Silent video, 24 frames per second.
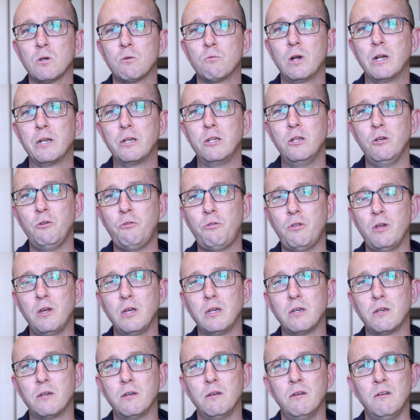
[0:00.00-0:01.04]
Right, do you
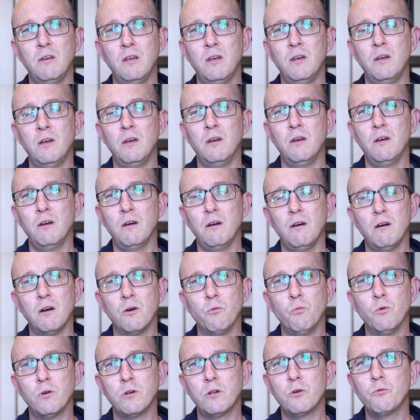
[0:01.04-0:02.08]
think, oh, I
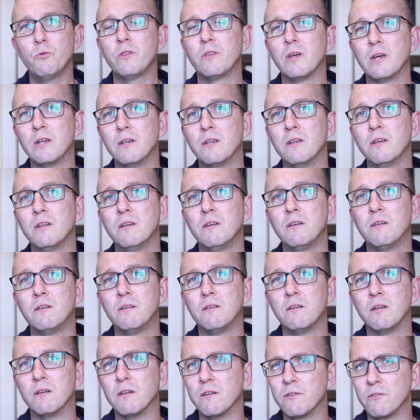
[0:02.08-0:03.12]
wonder what they did
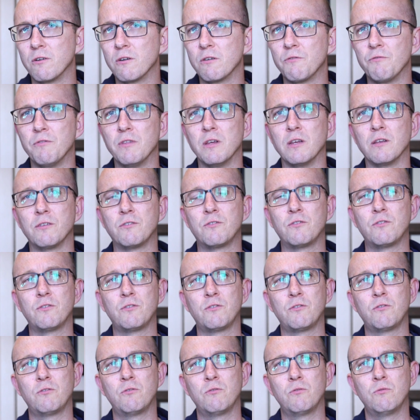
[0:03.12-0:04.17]
to deserve
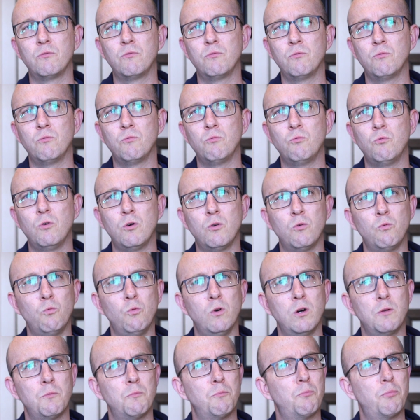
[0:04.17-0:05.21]
this?
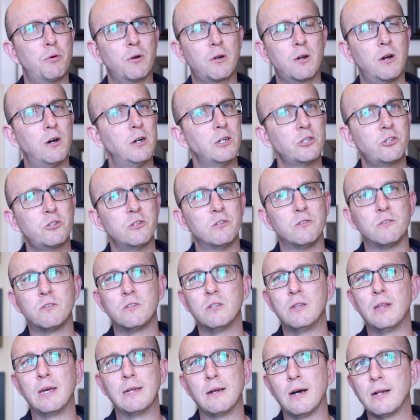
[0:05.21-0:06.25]
What precautions
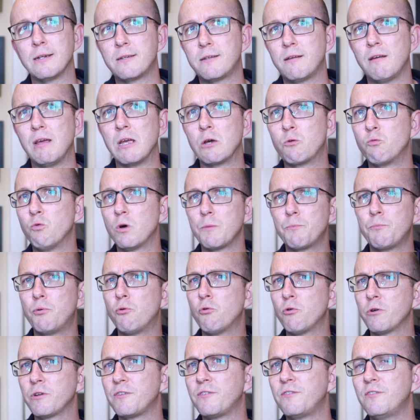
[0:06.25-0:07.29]
did they not take? What
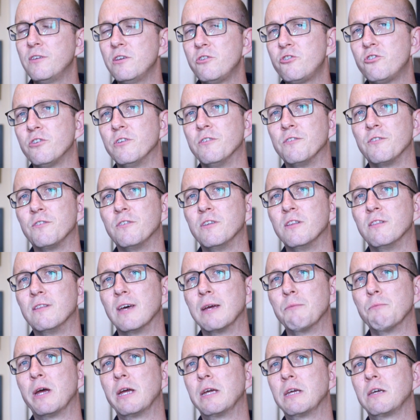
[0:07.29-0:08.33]
poor decisions did
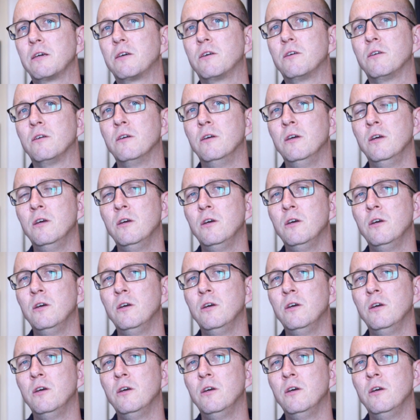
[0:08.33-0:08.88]
they make?